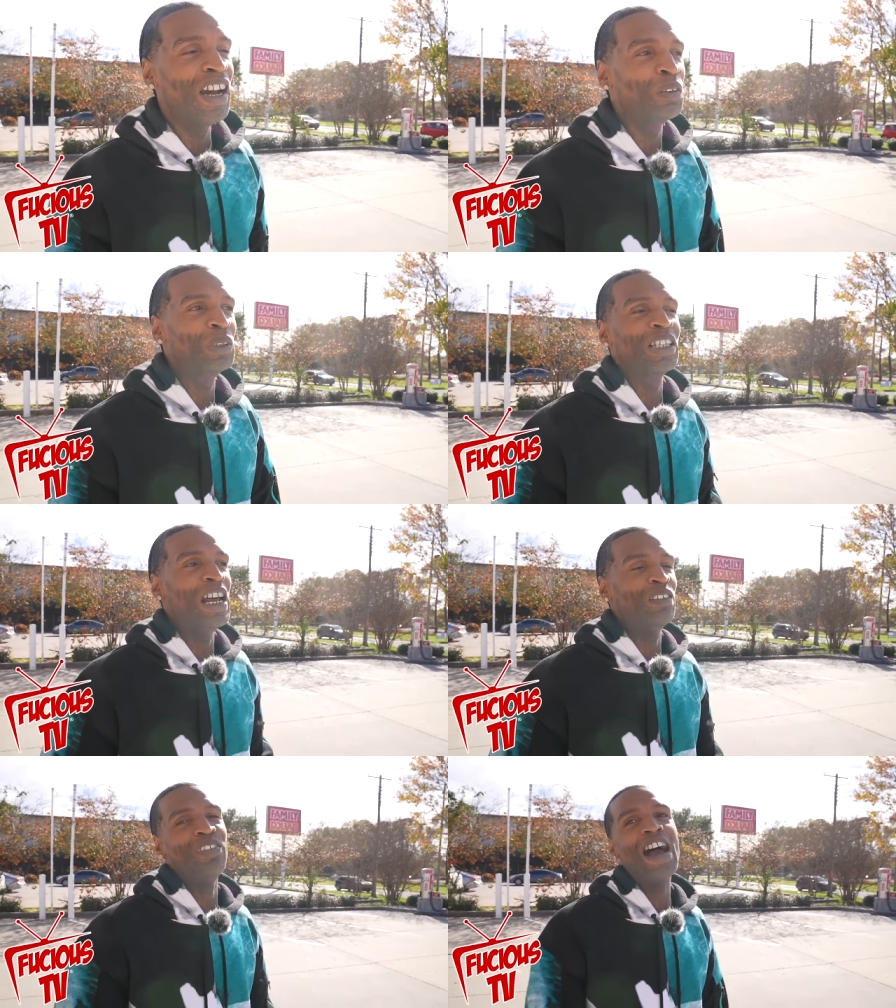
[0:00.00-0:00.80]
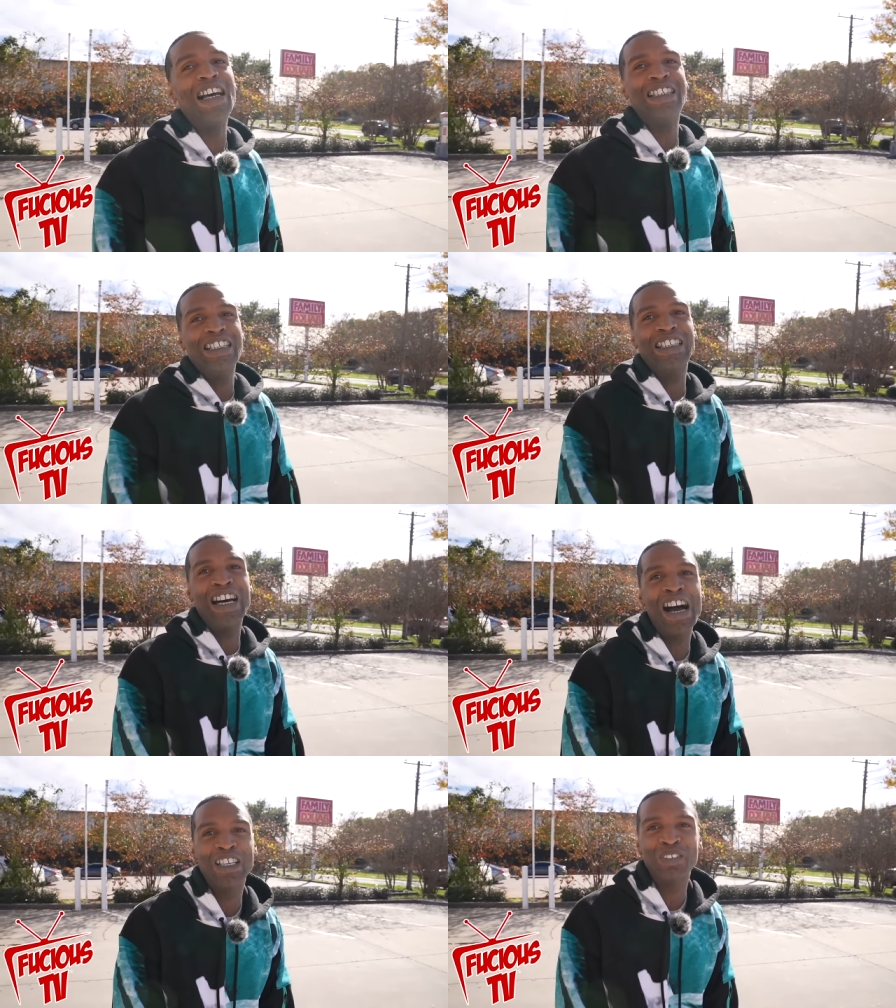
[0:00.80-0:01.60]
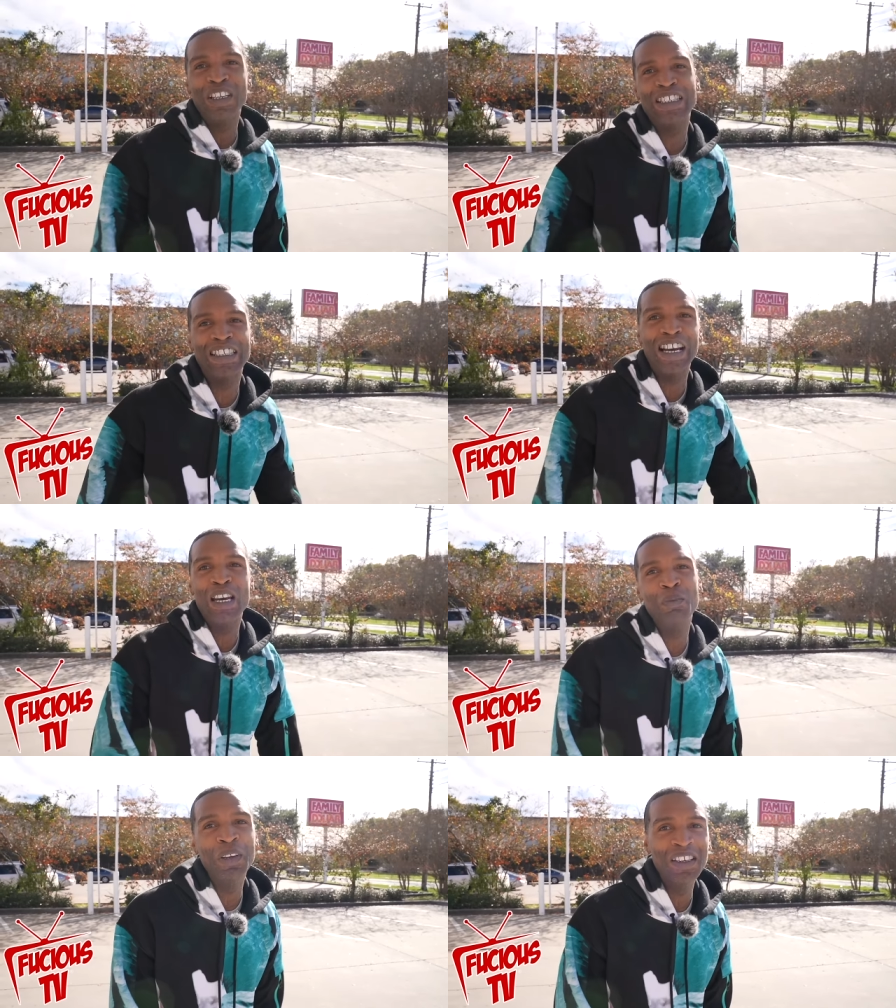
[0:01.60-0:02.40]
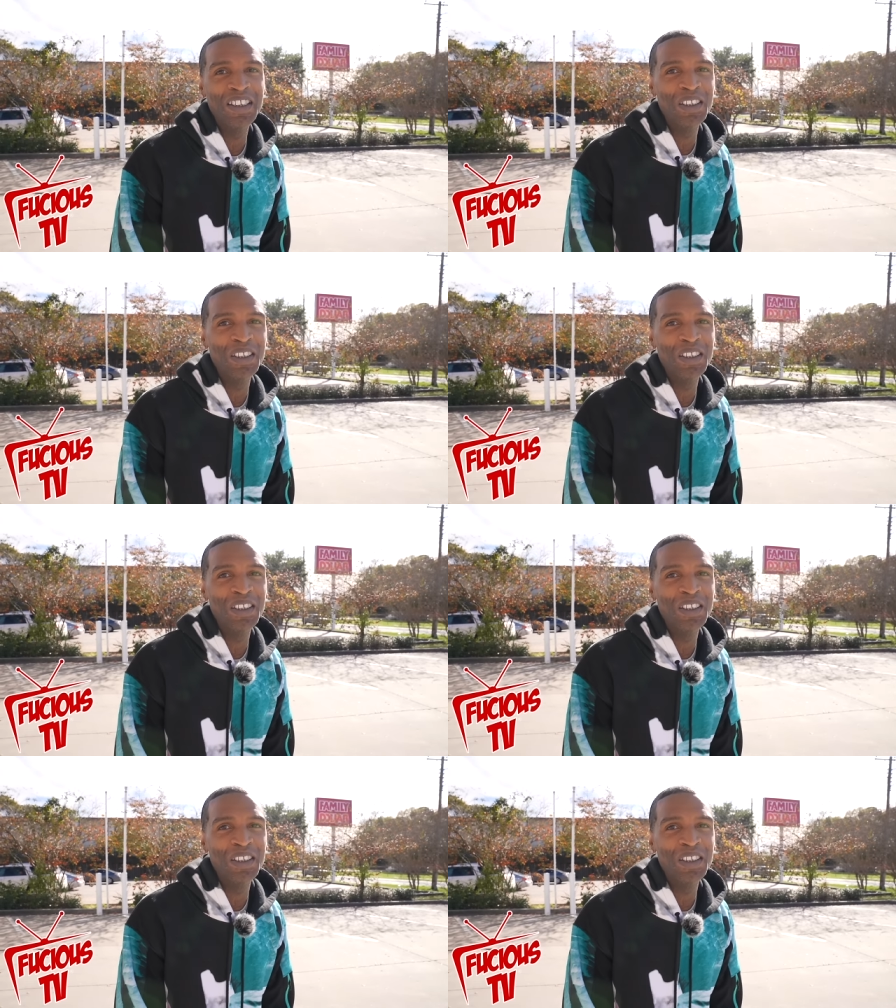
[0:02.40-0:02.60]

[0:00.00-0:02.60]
Now them bitches like five, six dollars for the same meal.